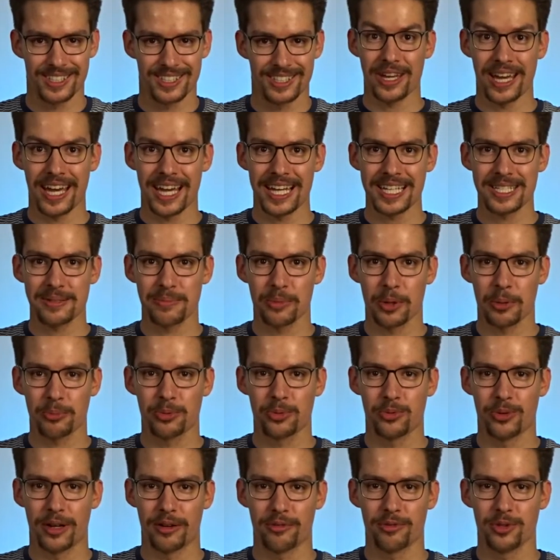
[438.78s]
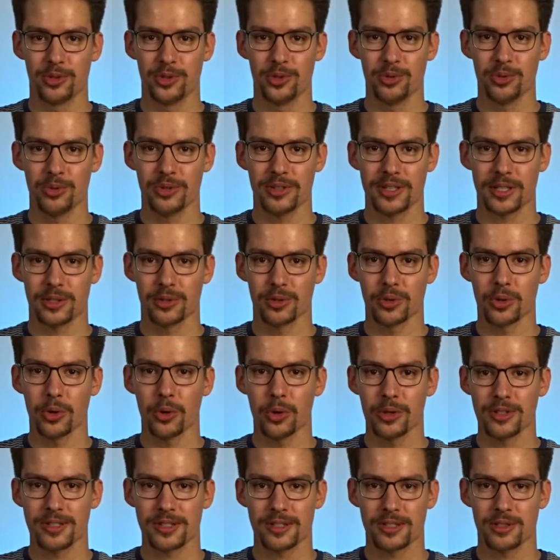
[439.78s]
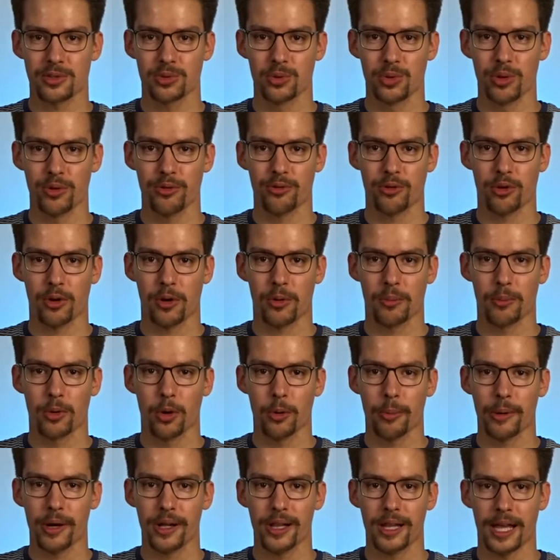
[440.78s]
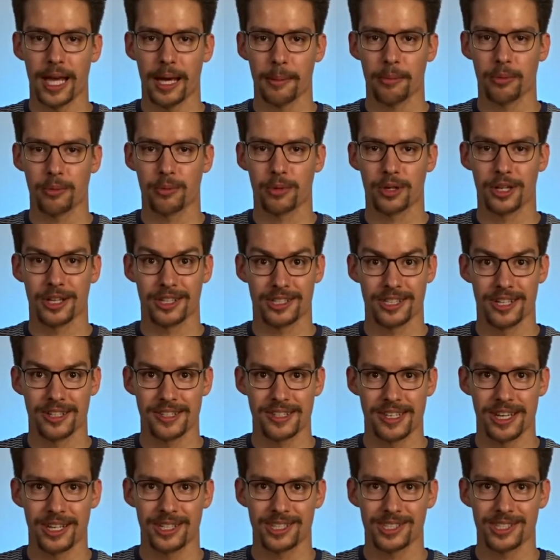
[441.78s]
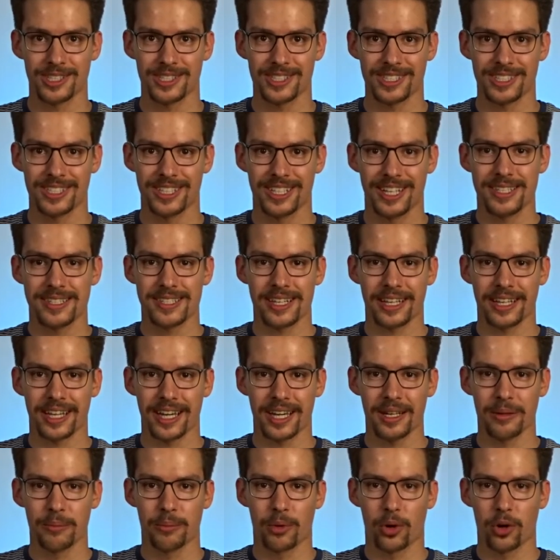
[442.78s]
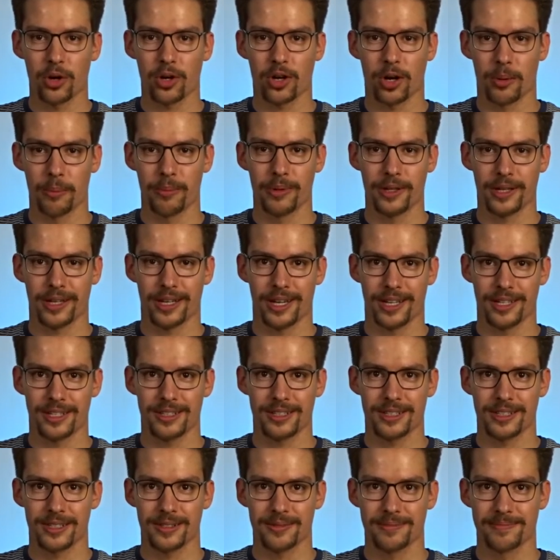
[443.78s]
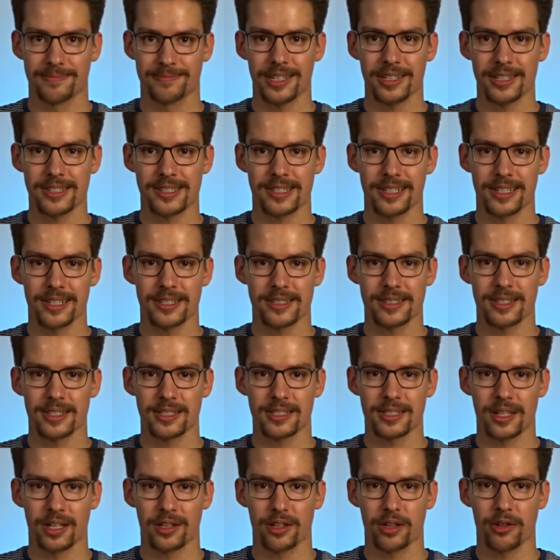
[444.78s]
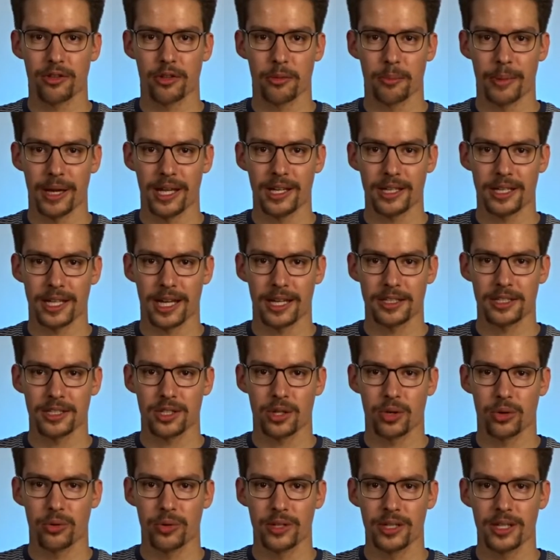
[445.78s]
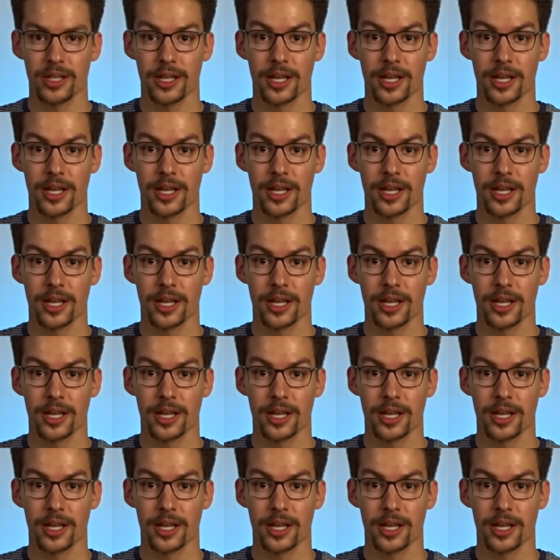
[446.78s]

The AdMob revenue, Google's tool for mobile app monetization, is again more complicated. It is listed under the main category